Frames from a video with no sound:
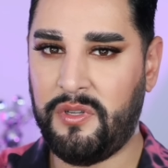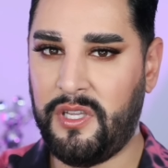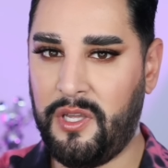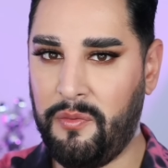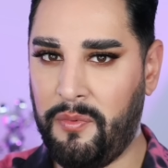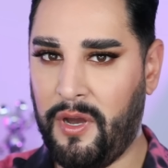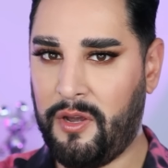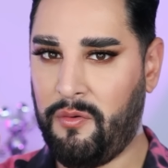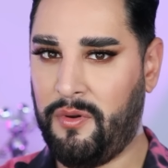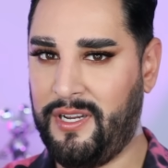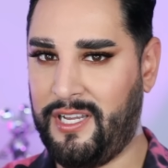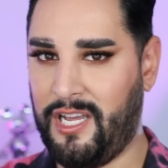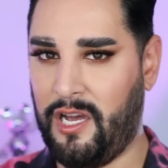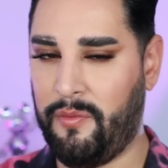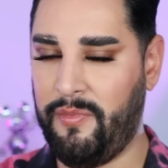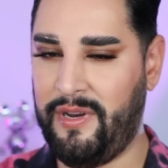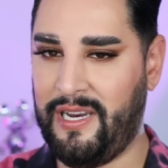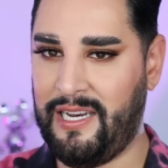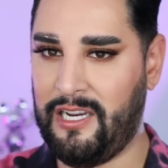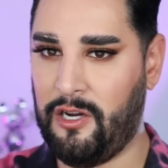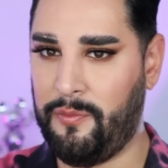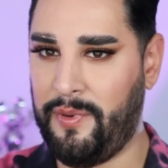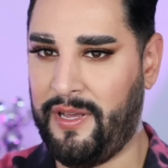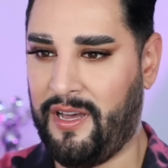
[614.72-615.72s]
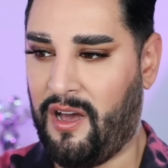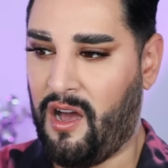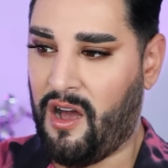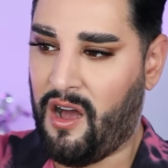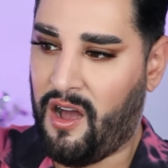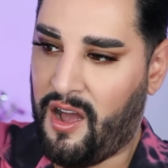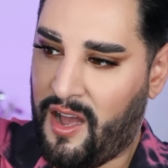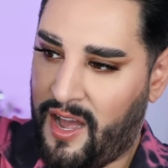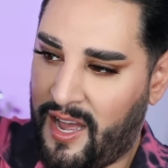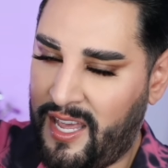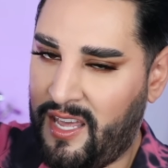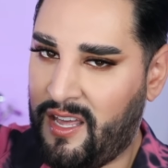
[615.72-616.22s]
you might want to come in a little bit
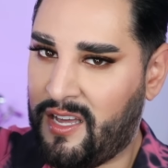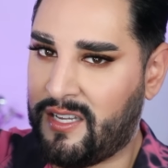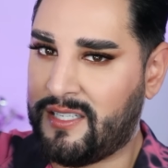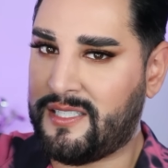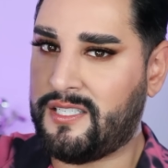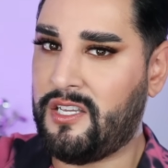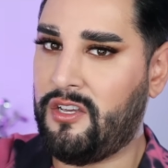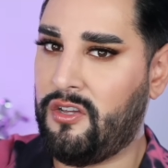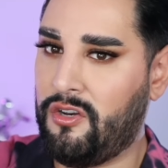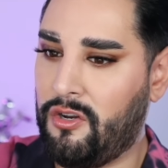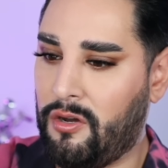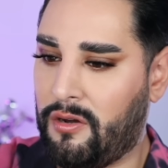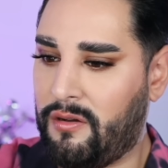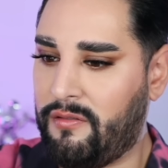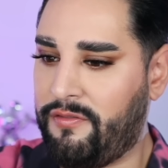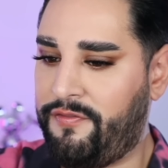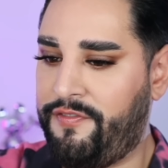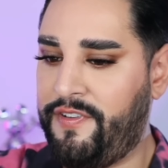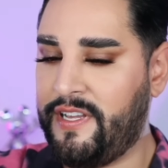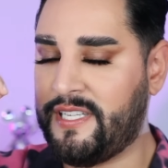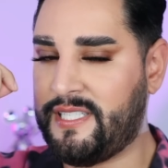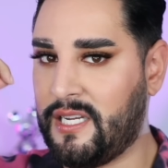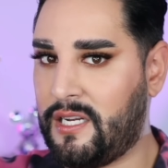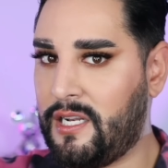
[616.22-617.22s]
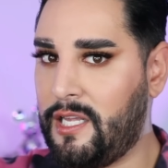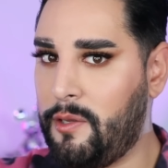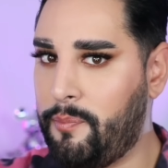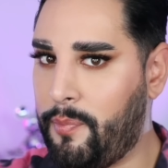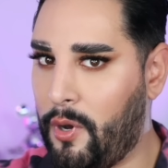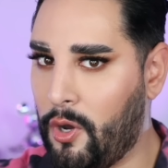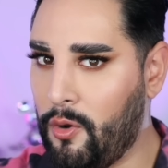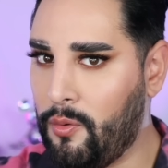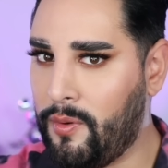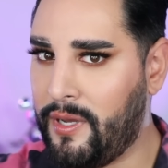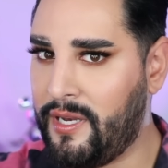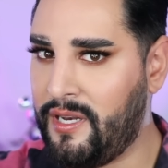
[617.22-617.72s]
higher so you're not physically
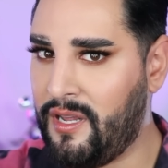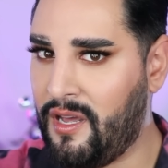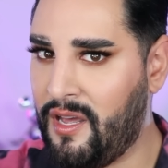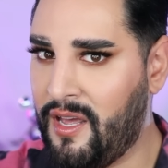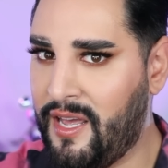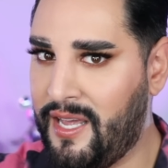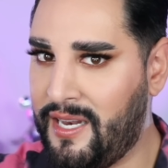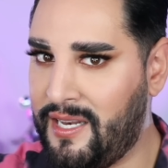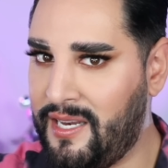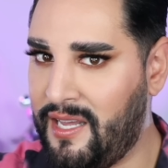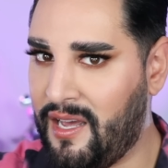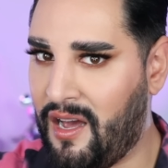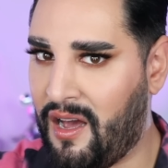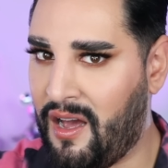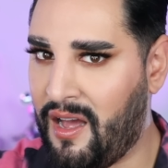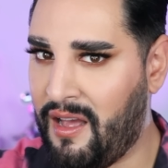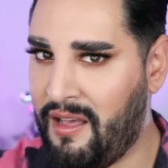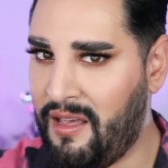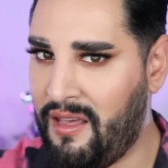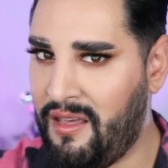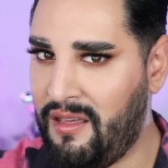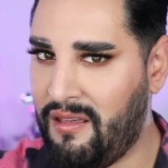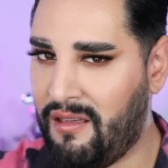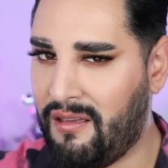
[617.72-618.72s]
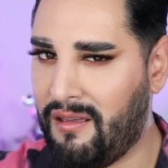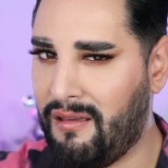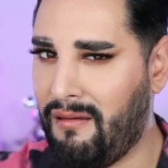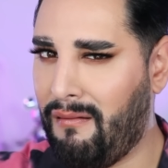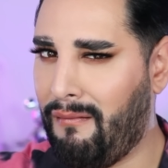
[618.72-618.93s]
poking her in the eye.